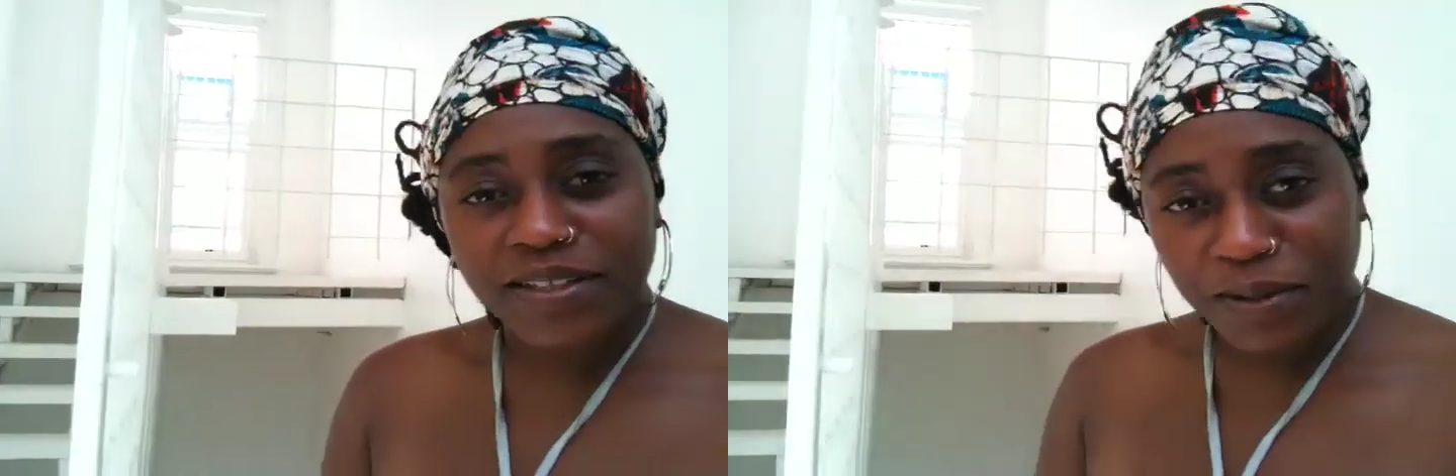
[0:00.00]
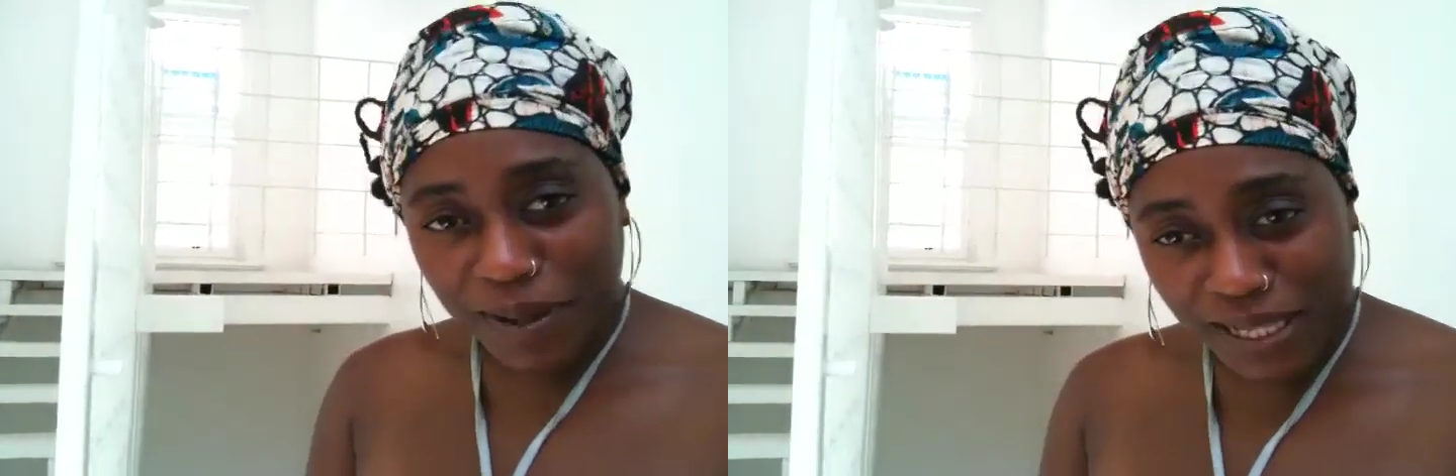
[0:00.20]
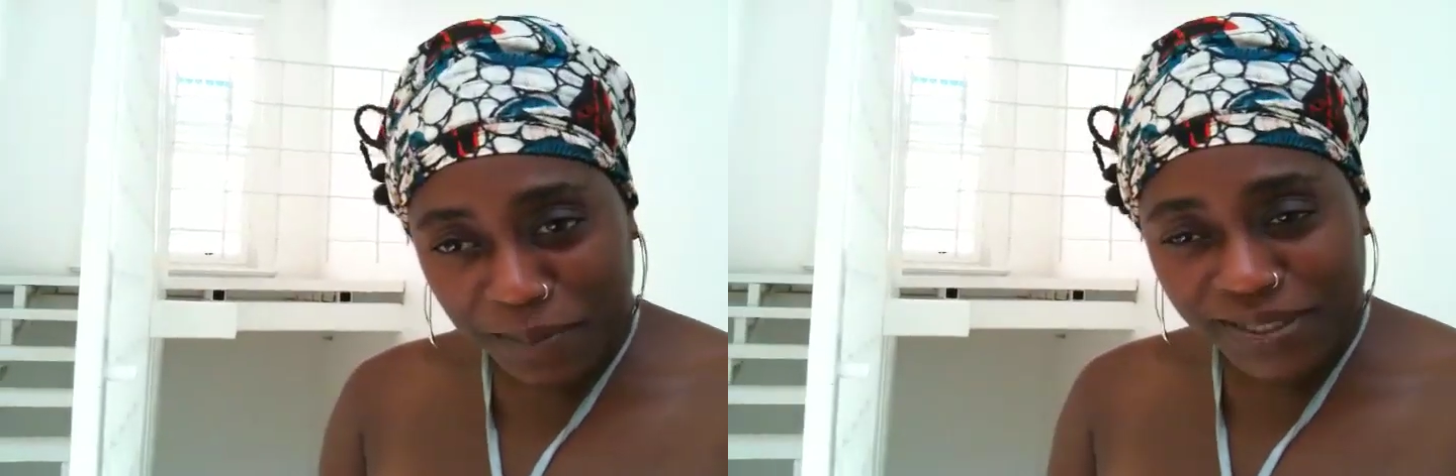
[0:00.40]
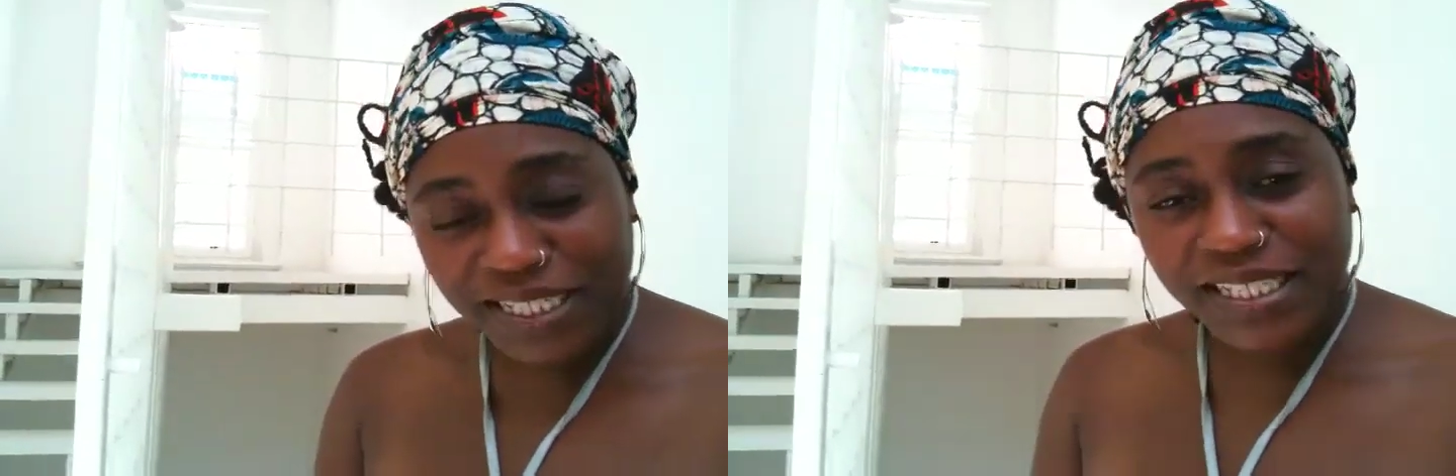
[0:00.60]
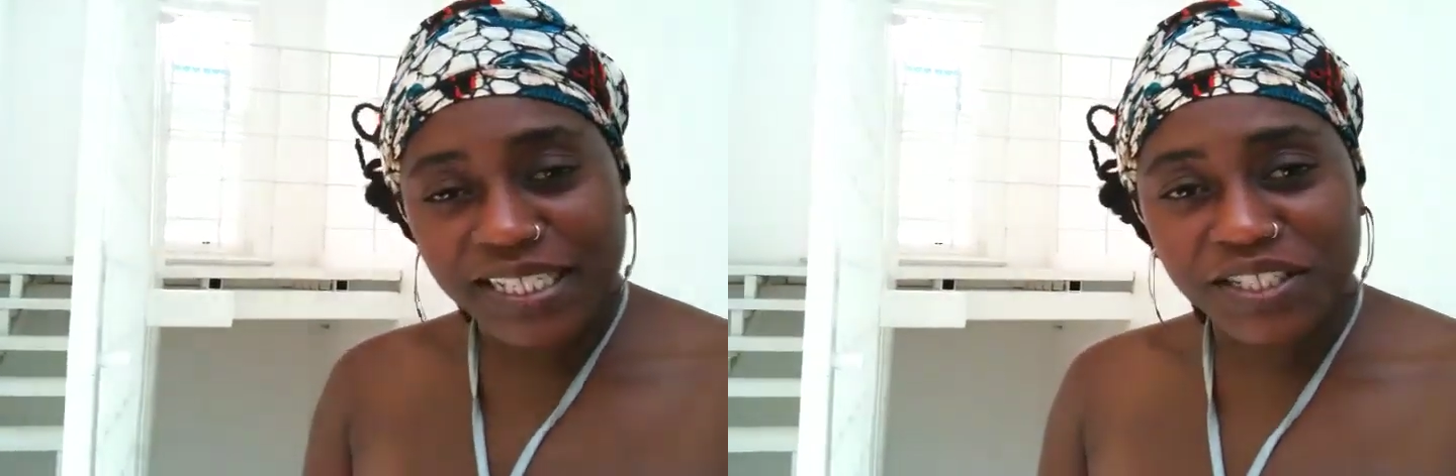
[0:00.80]
So my name is
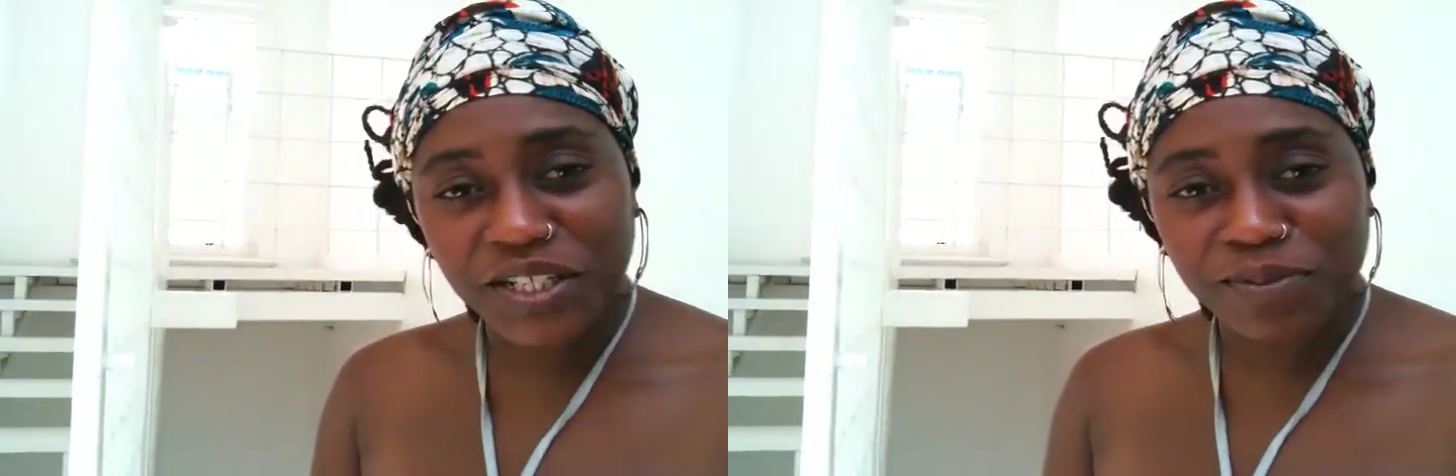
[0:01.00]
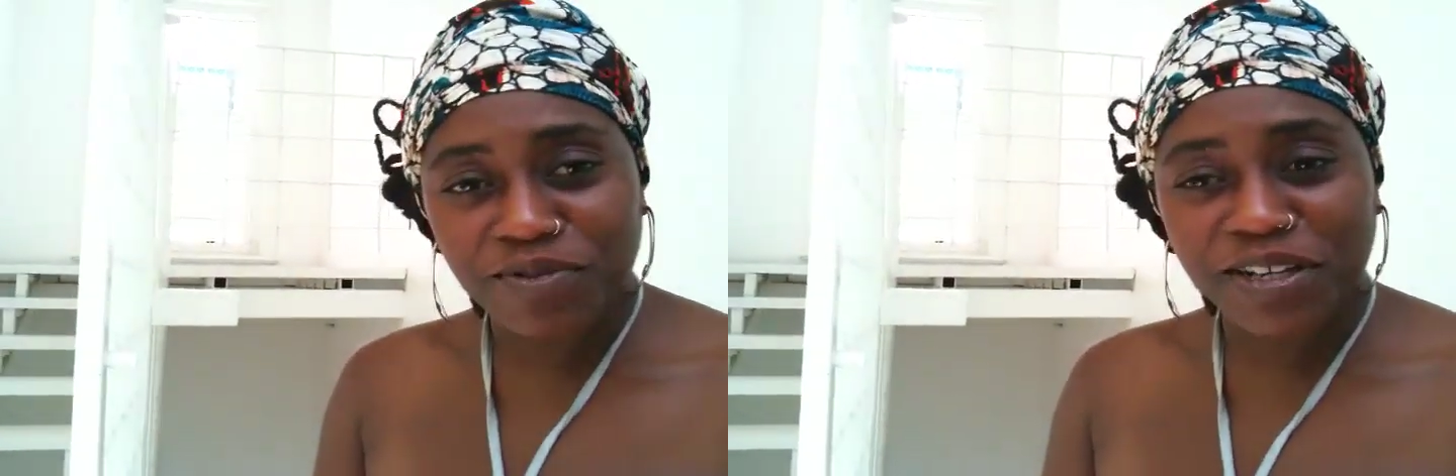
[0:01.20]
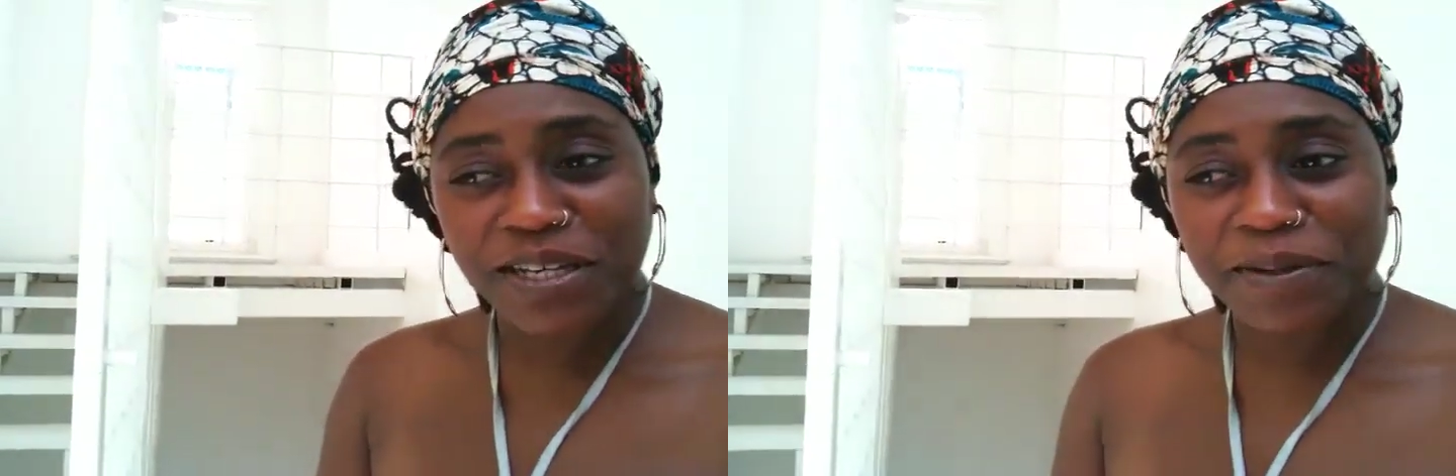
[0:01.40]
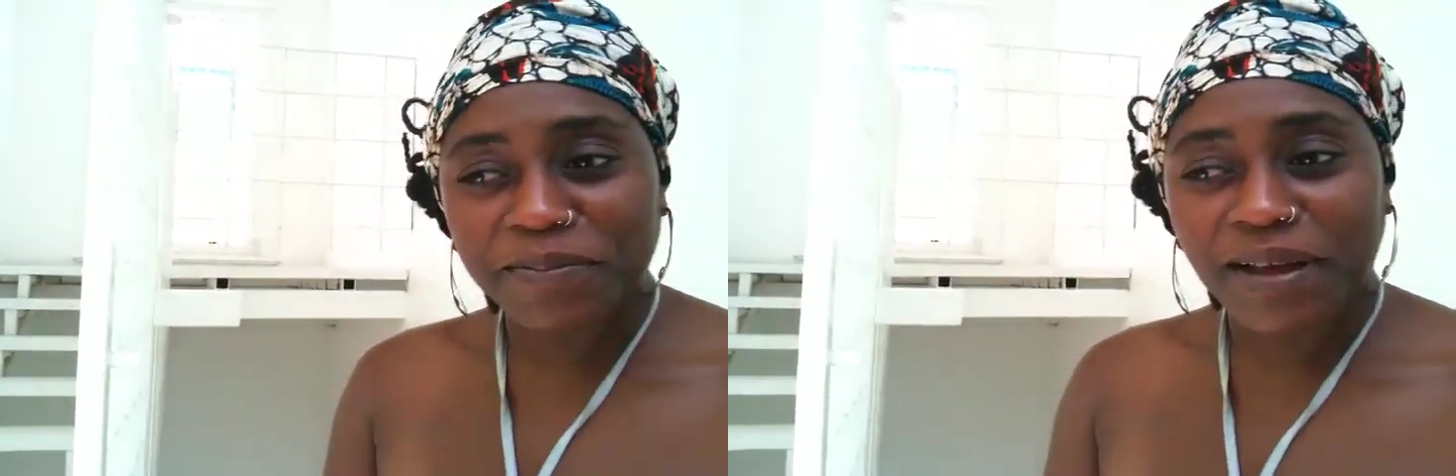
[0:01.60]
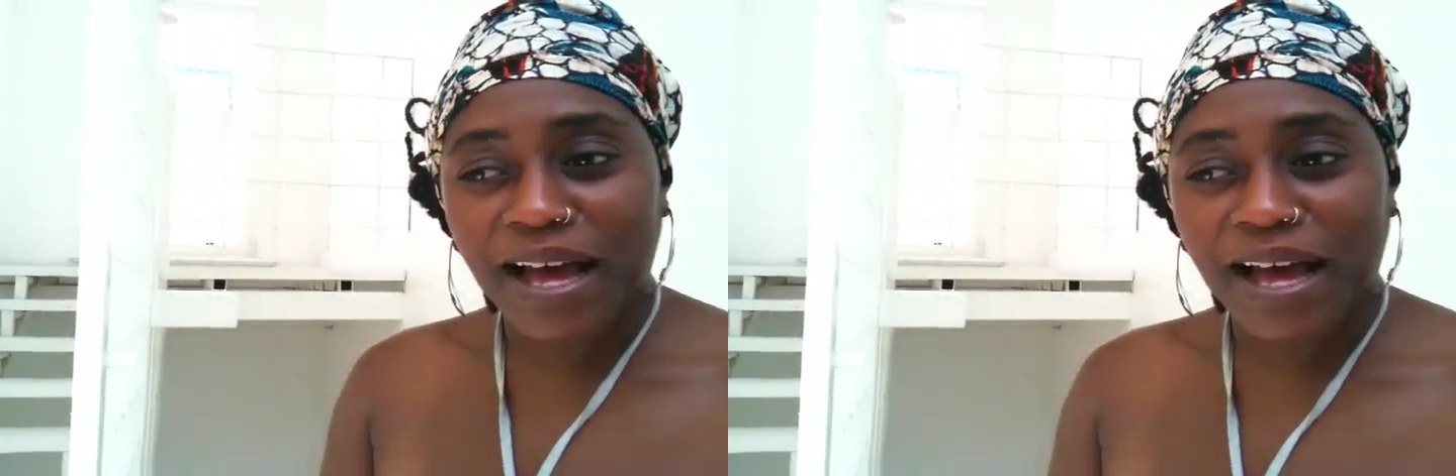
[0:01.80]
Khadijah Ibrahiim.